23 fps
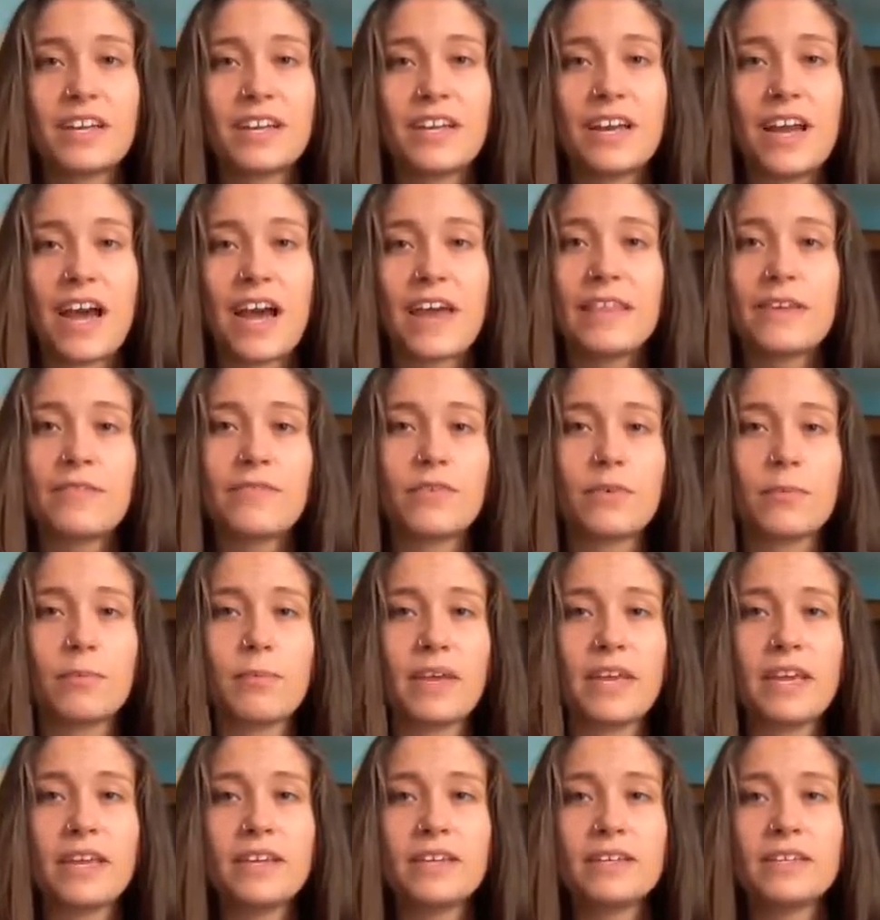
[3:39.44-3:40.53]
I think for
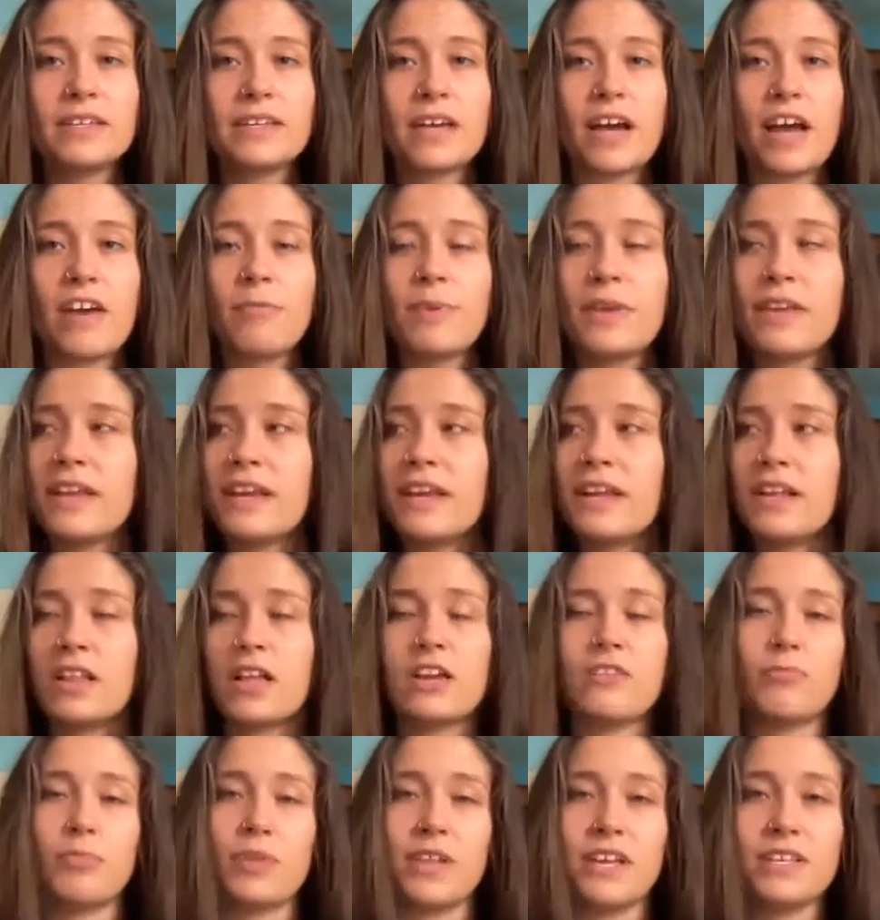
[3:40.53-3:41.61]
me, I've been getting a lot
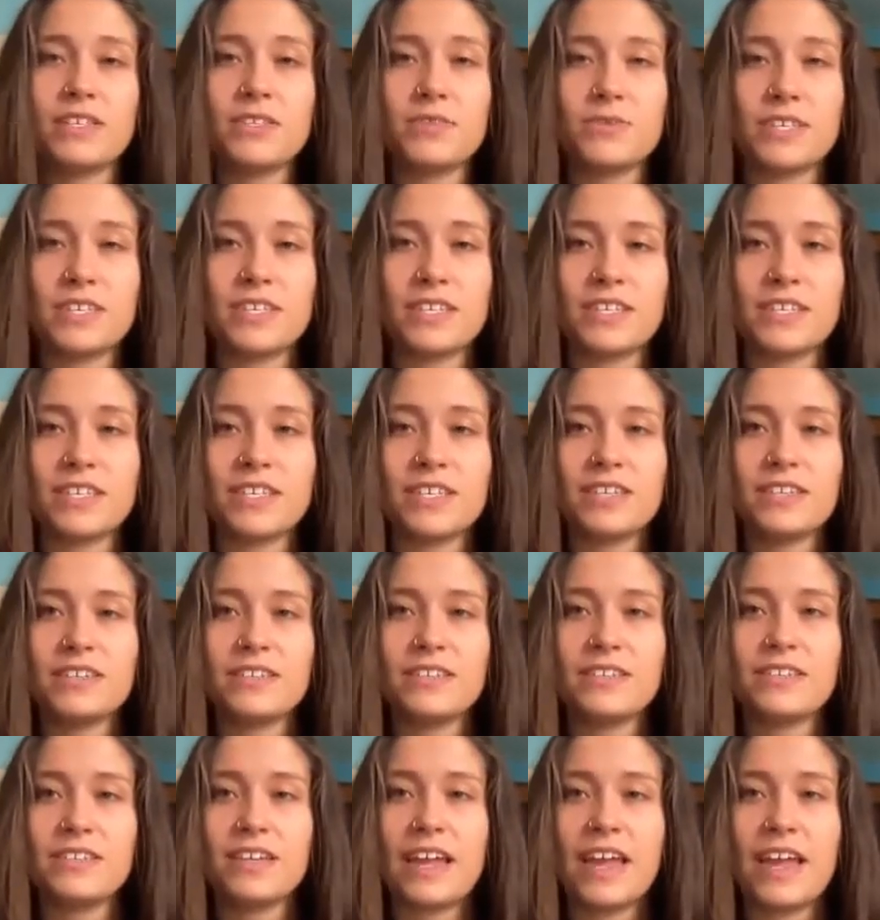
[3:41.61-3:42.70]
of plants recently,
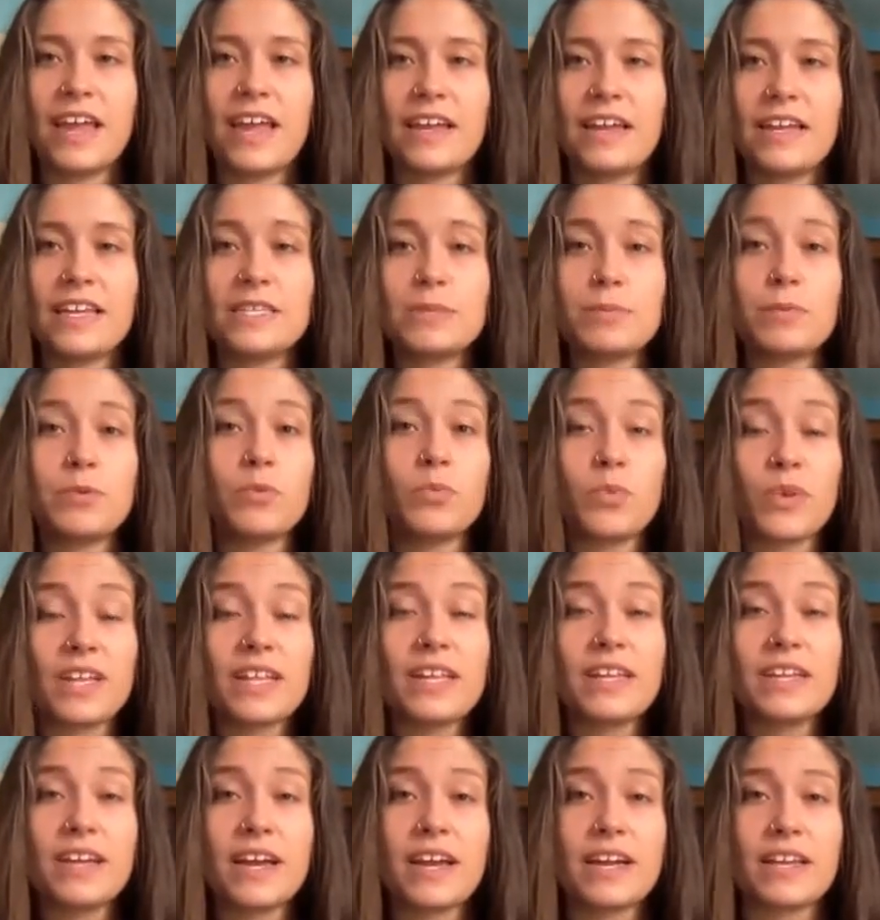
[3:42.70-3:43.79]
and it's been really
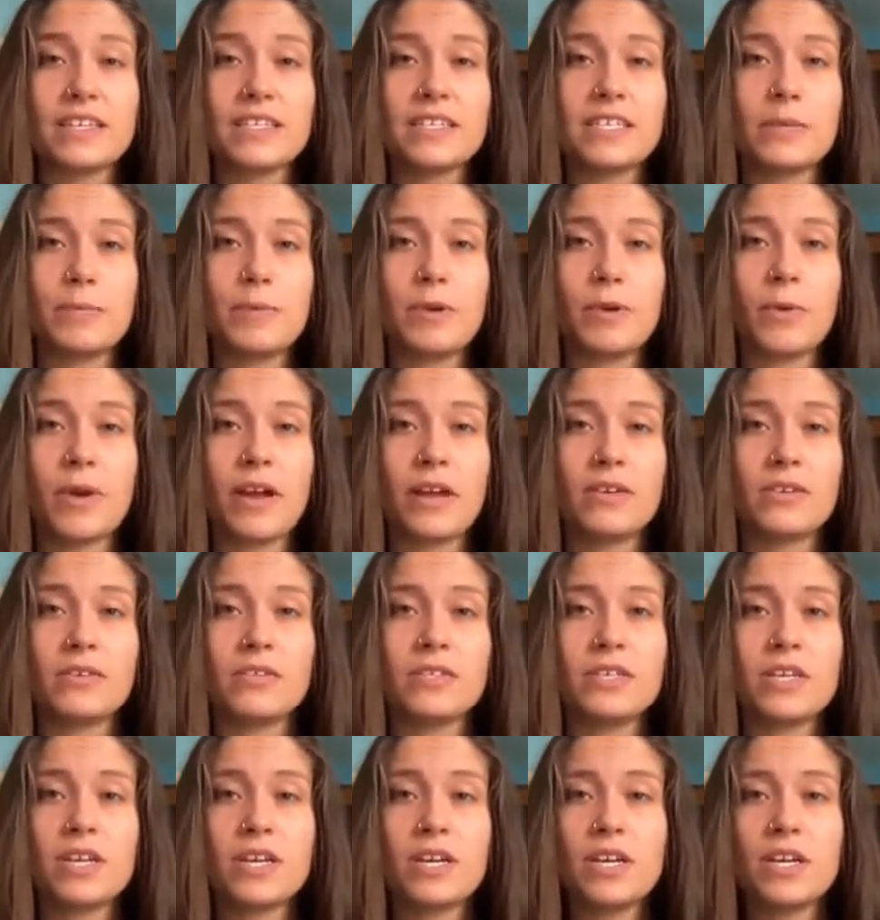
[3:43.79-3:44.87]
nice to be around
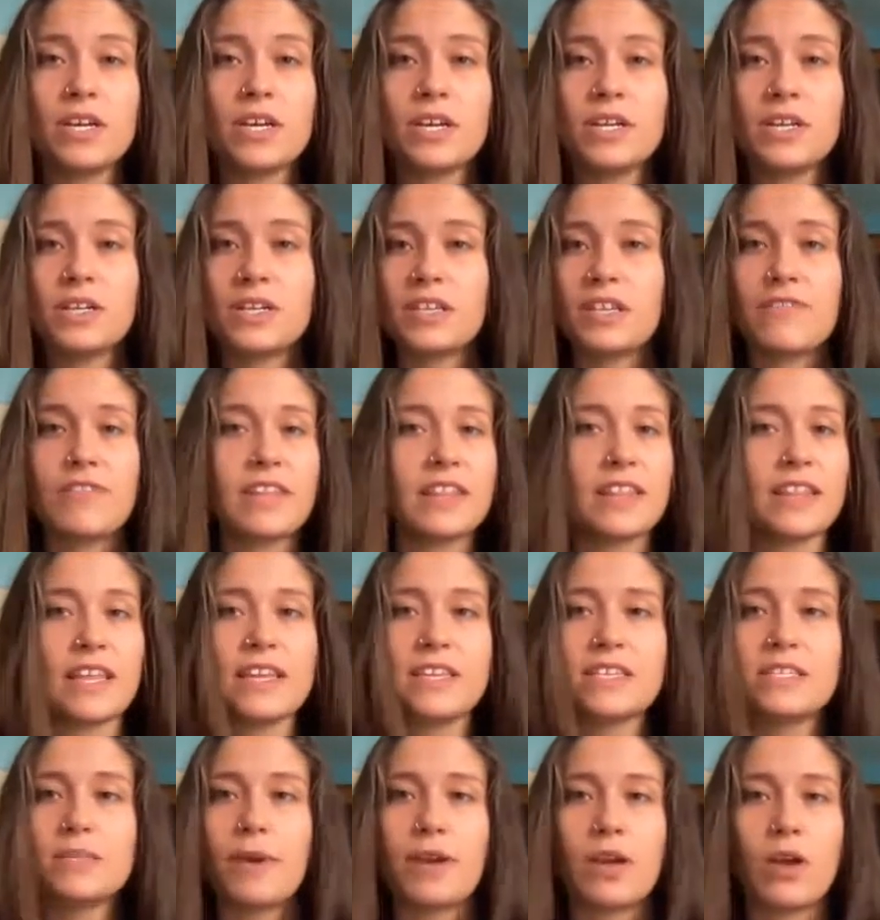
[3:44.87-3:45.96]
living things
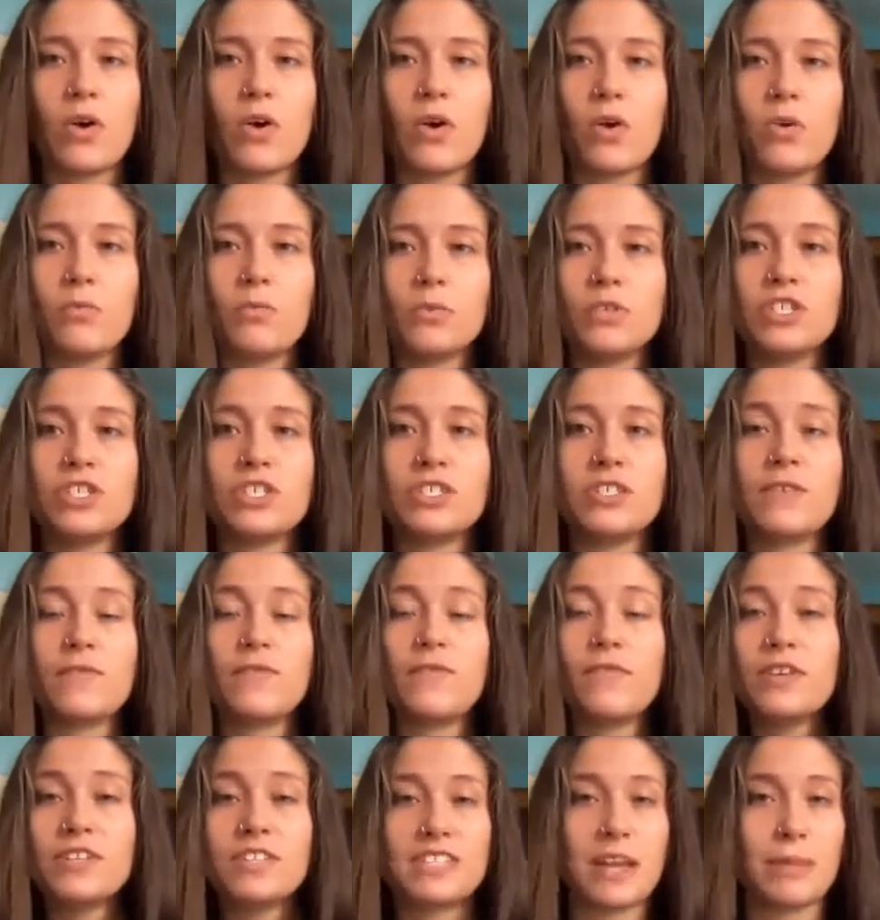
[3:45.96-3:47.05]
in my home, which is the
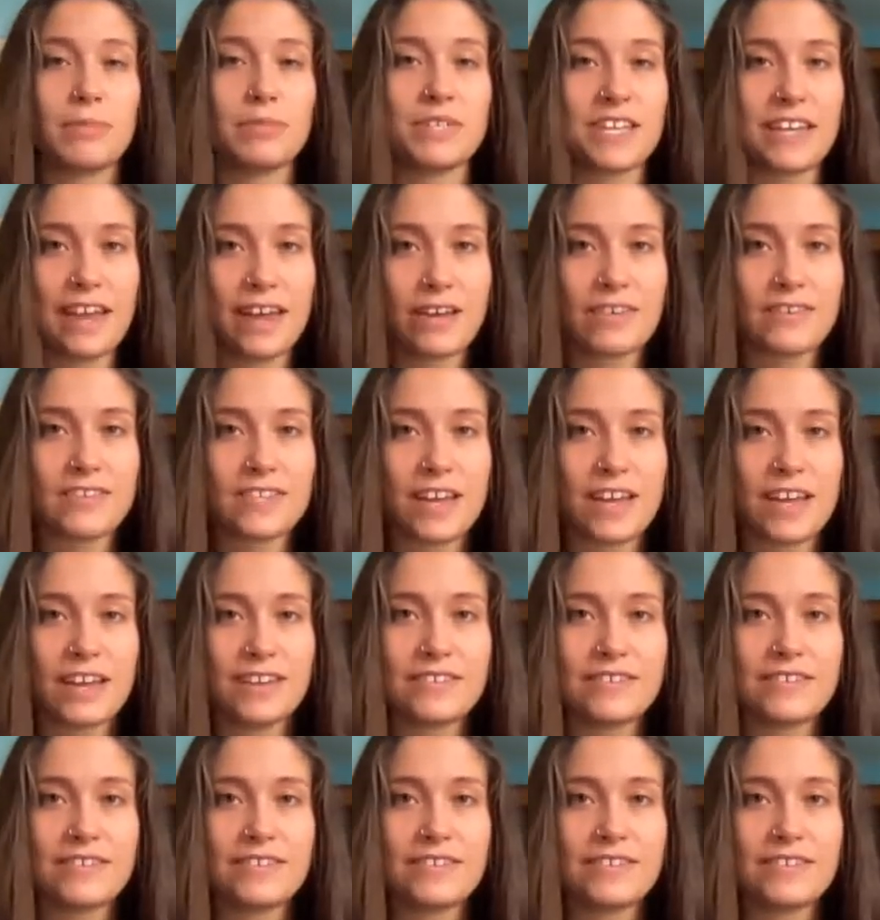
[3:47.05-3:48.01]
first step to getting outside.